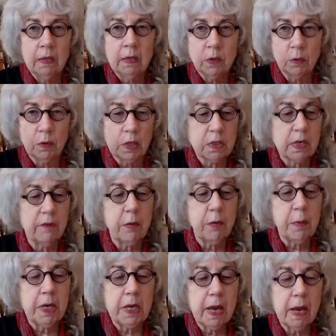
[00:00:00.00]
So does
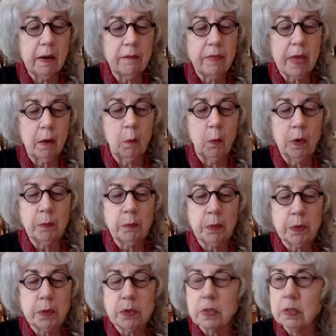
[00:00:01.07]
everybody have that one
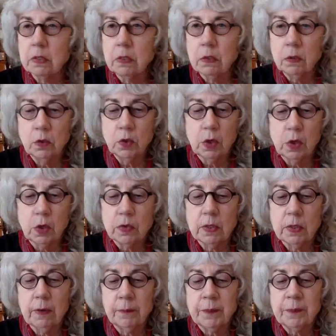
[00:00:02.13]
person
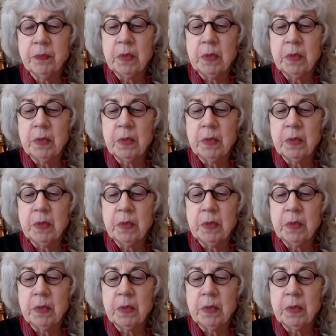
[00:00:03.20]
chosen?